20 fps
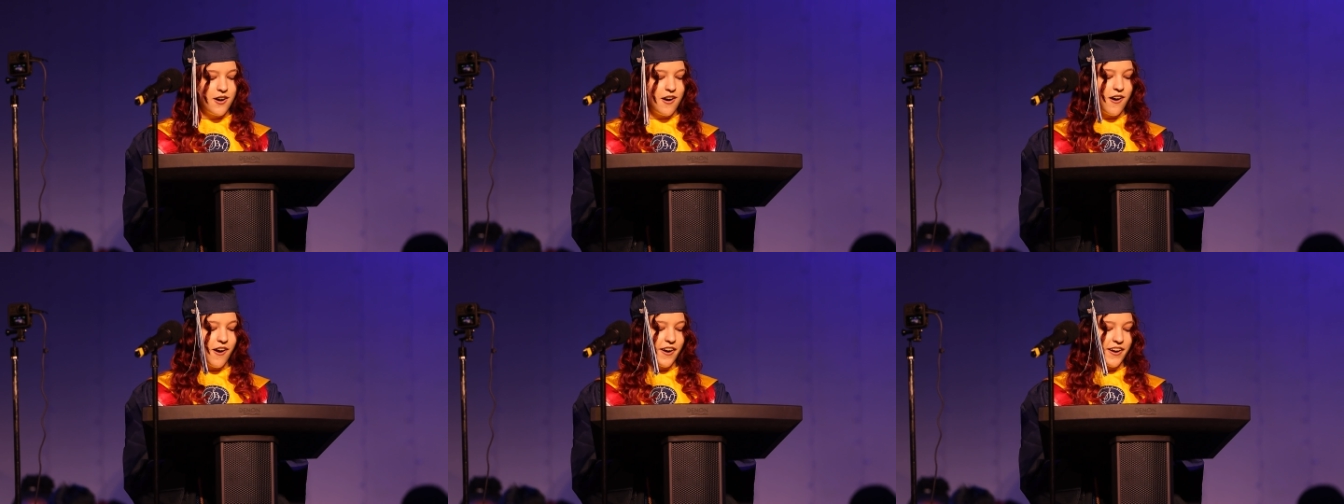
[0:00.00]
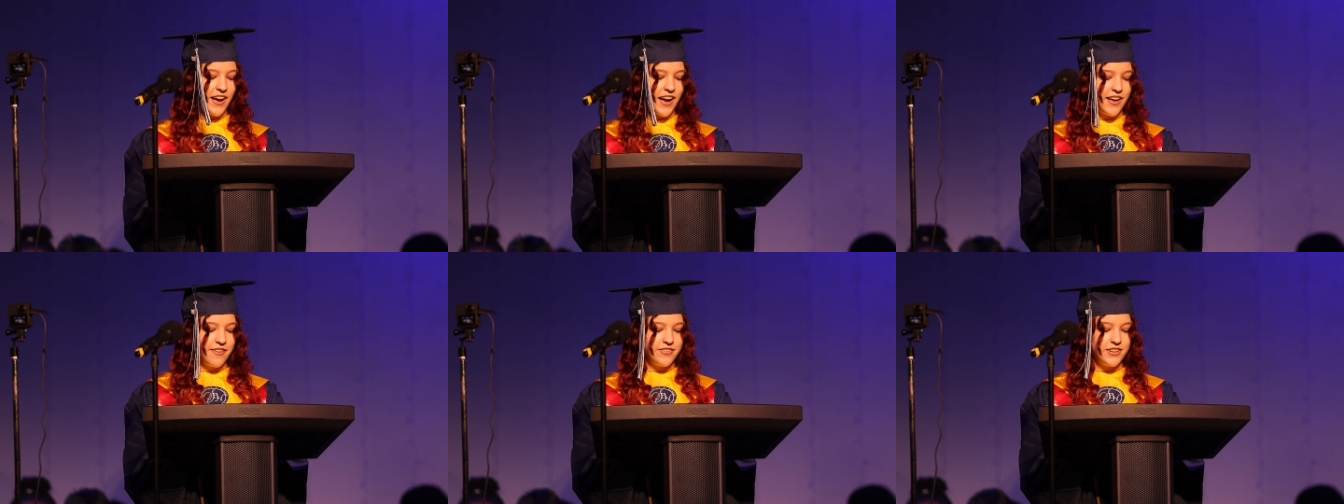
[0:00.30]

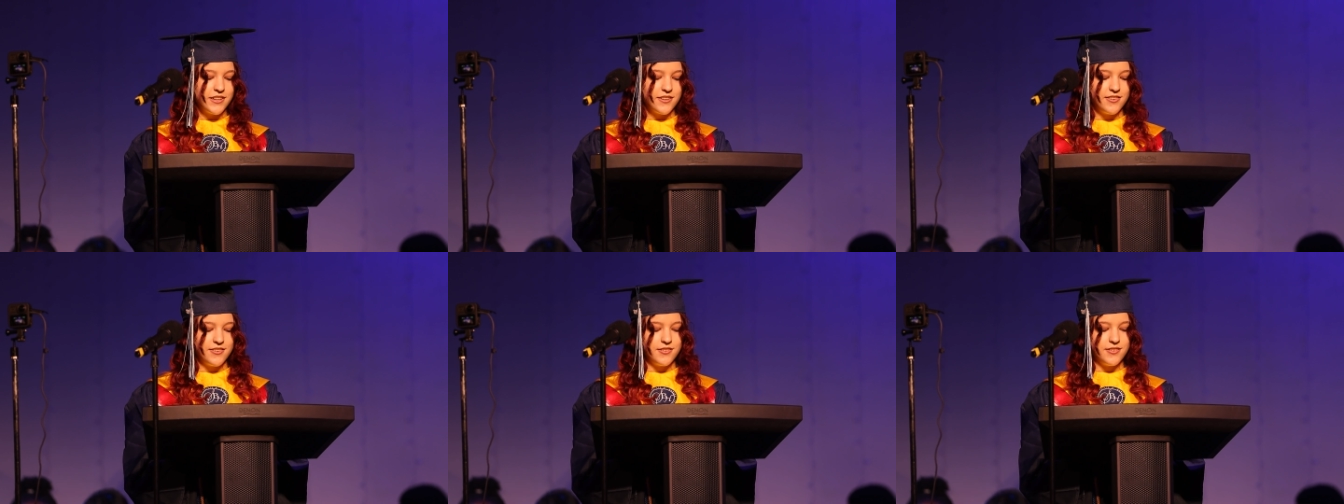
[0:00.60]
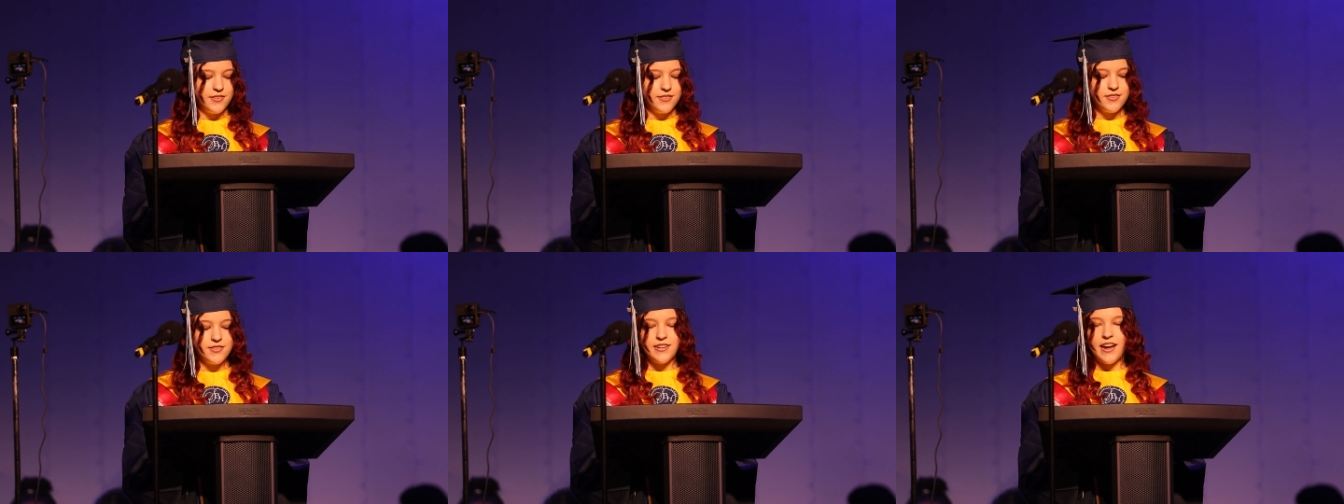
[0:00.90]

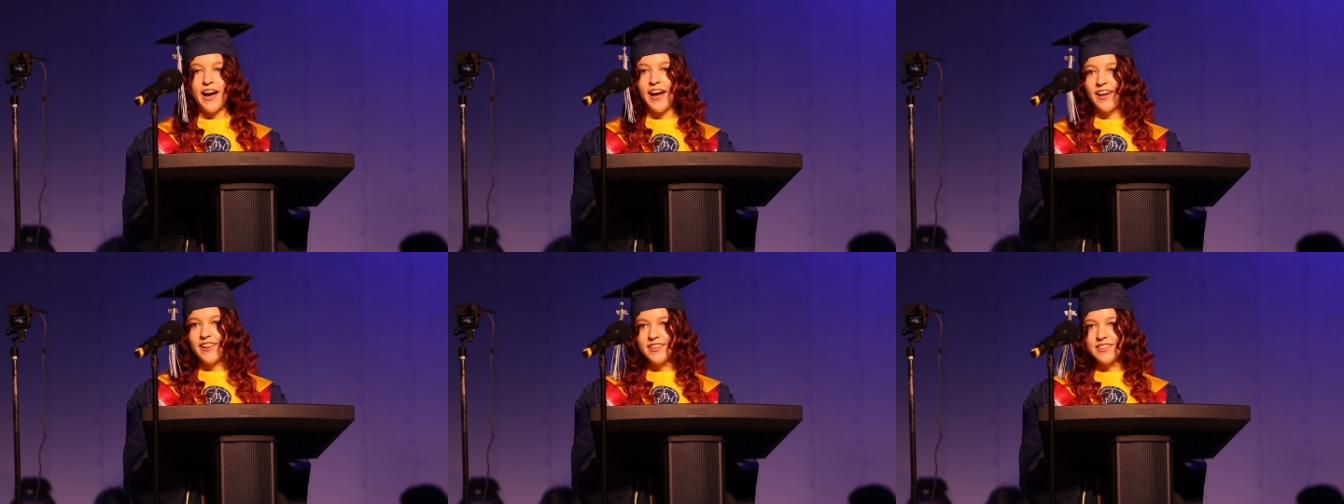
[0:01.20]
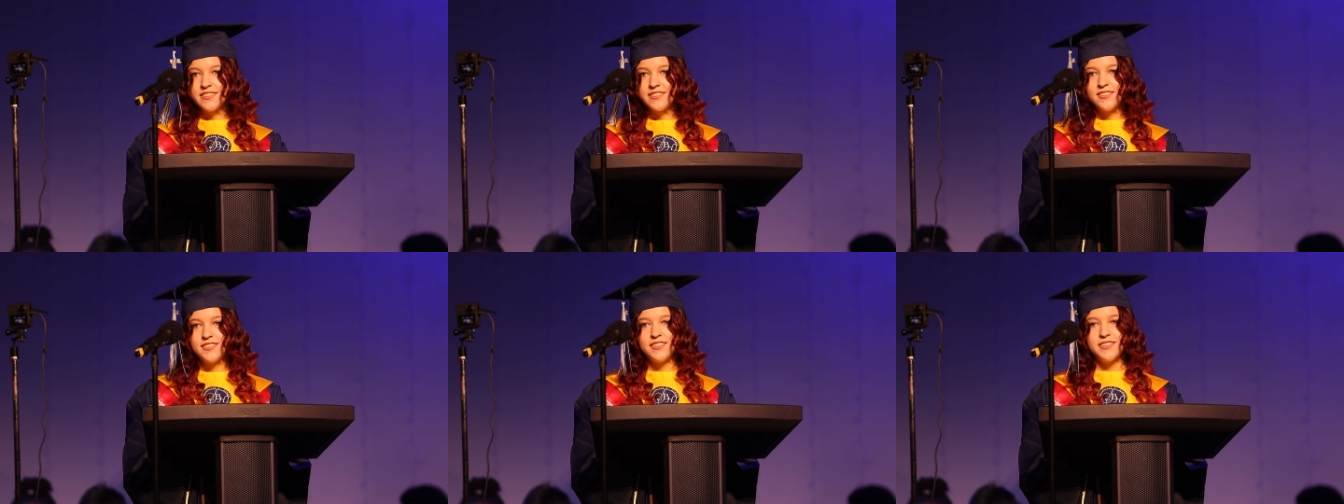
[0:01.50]
archivist,
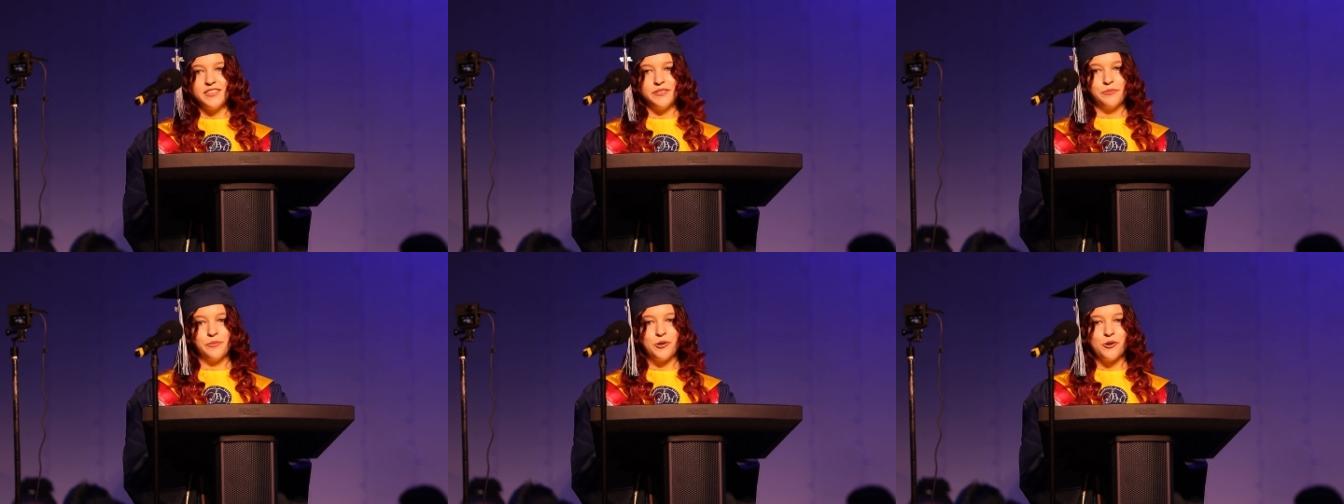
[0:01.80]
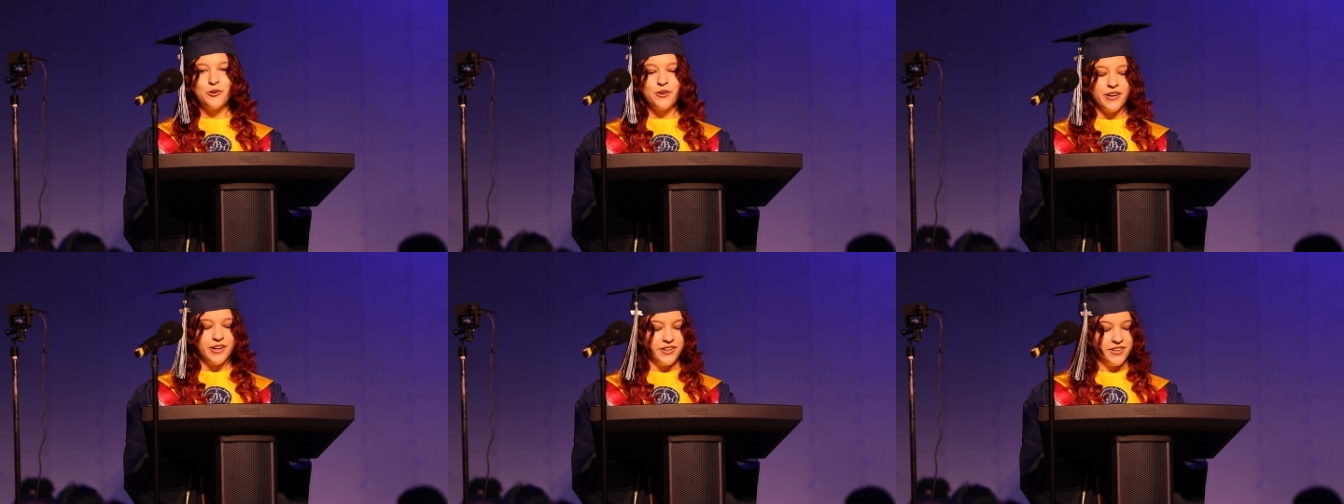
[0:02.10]
stylist, and
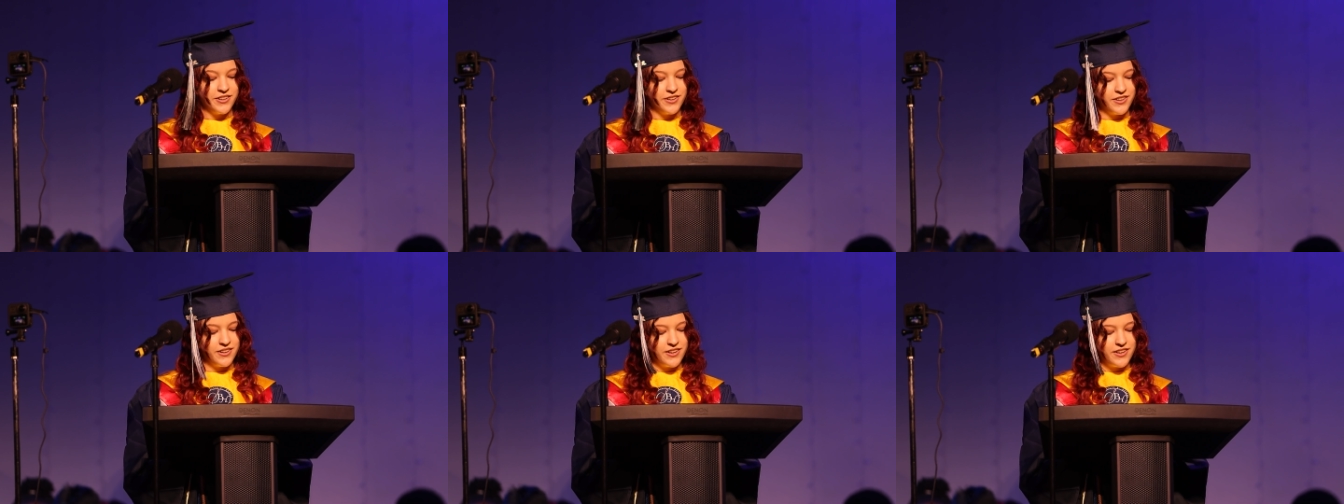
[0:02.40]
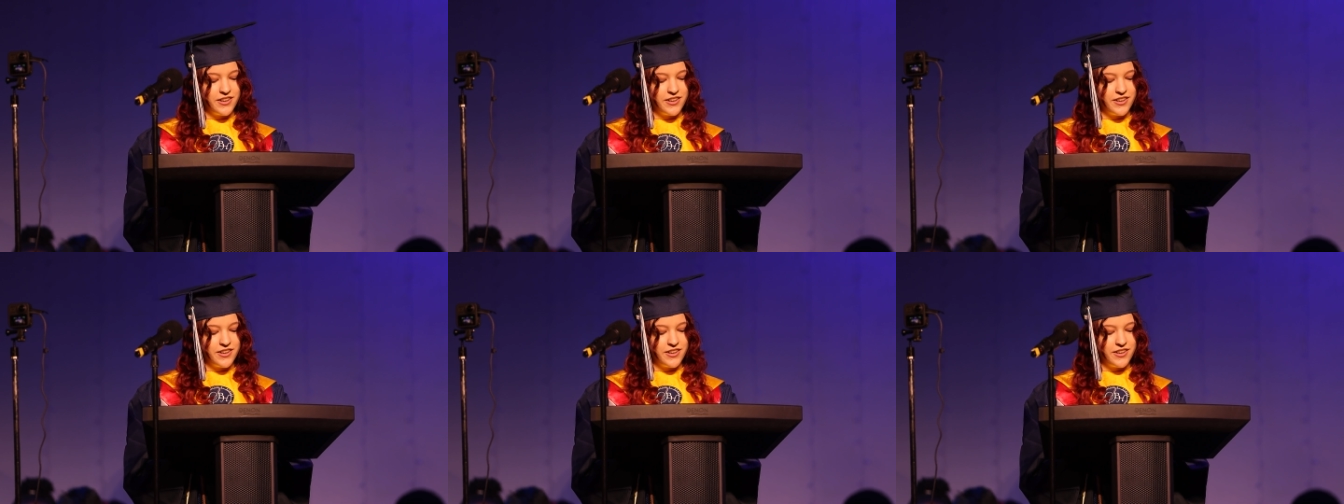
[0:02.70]
more.